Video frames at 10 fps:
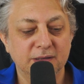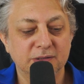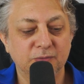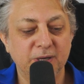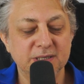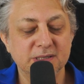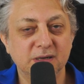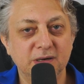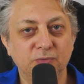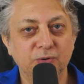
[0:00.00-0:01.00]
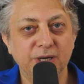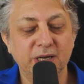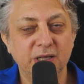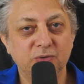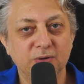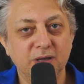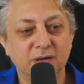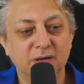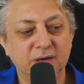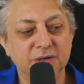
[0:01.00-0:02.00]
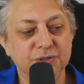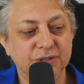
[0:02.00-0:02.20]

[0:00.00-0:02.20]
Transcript: So basically, we need to encourage